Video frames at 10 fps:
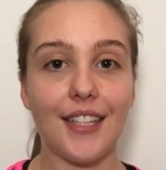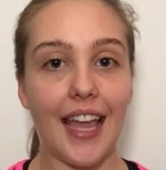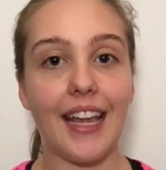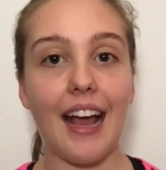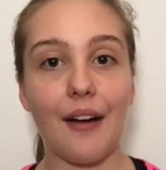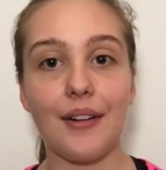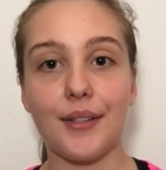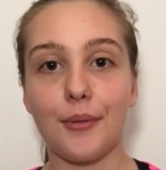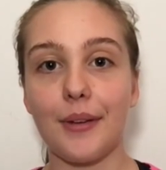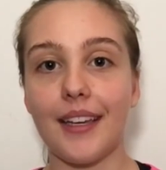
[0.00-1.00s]
to 8
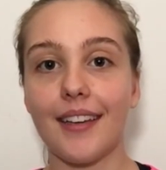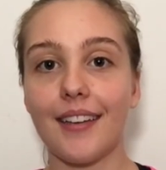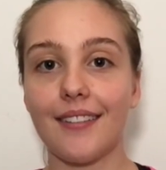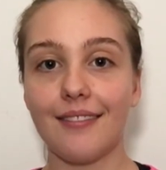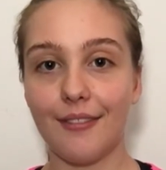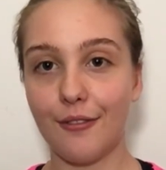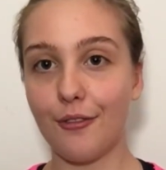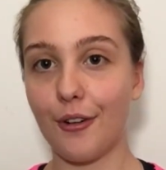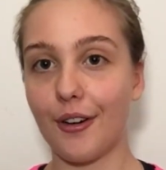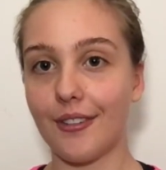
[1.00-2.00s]
hours a week
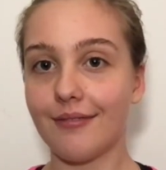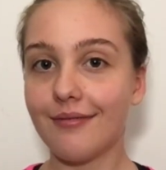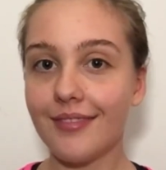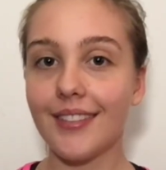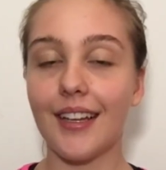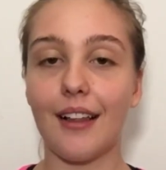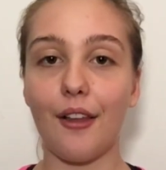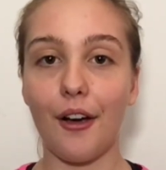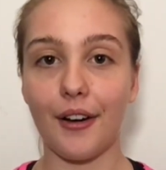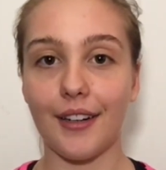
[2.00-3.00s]
for a
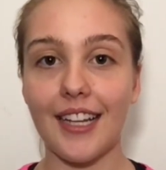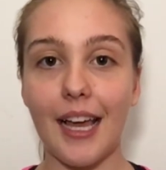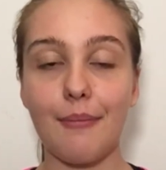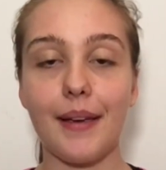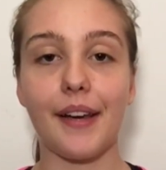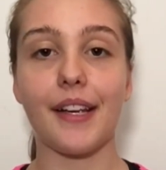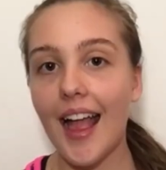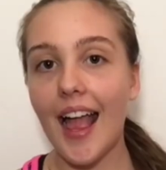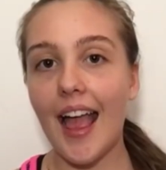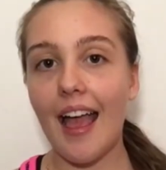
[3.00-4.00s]
longer time period.
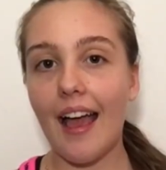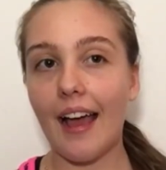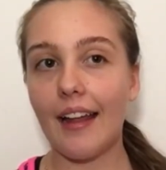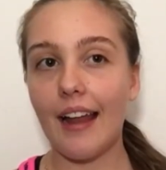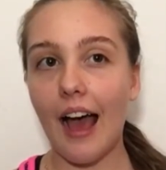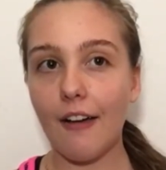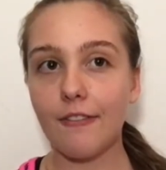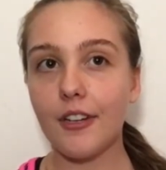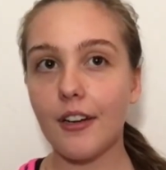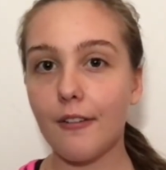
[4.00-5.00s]
And
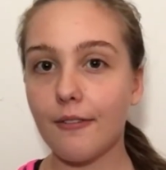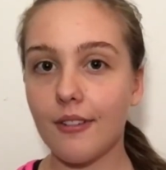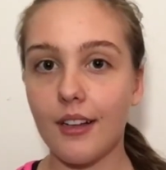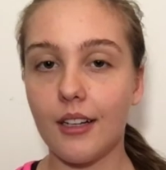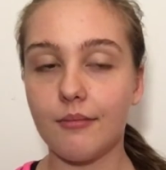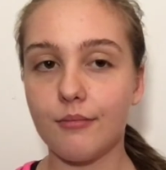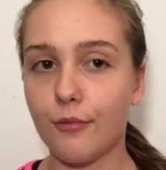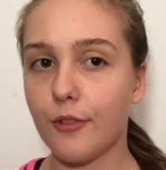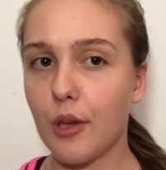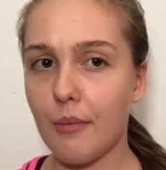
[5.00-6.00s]
after a
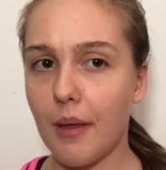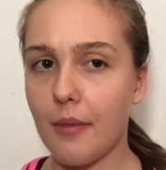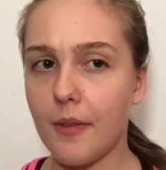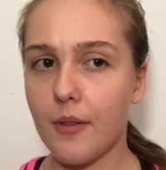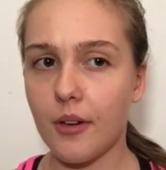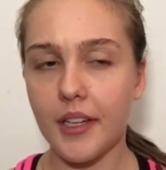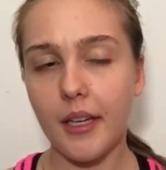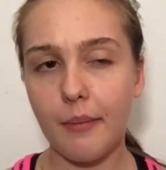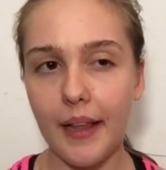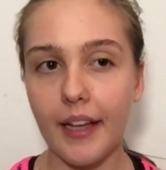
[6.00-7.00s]
few months or a
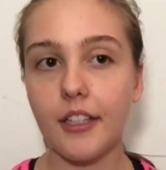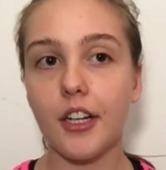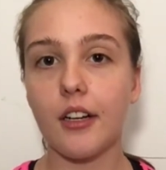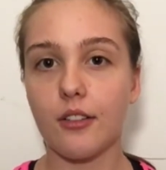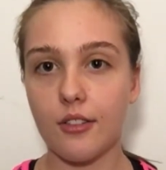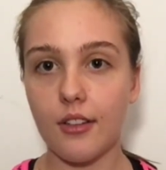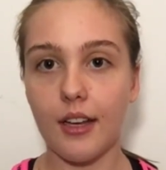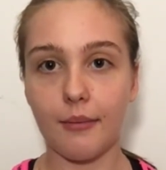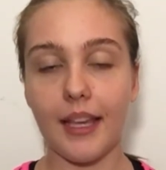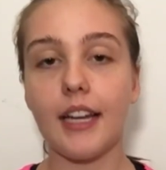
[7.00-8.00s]
year playing,
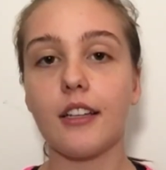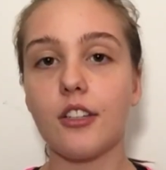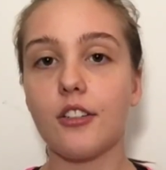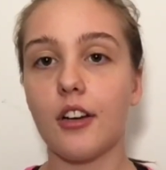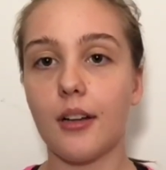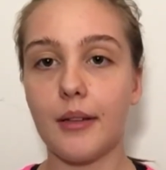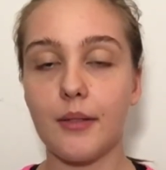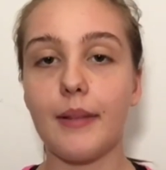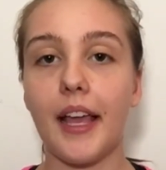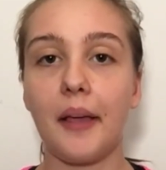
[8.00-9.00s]
getting into
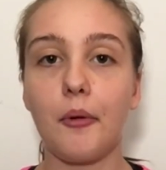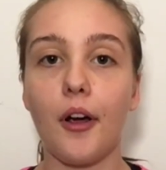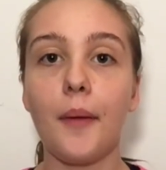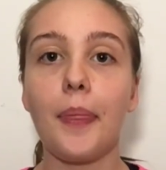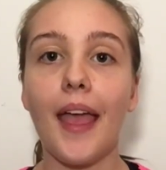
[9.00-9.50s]
tournaments, playing more,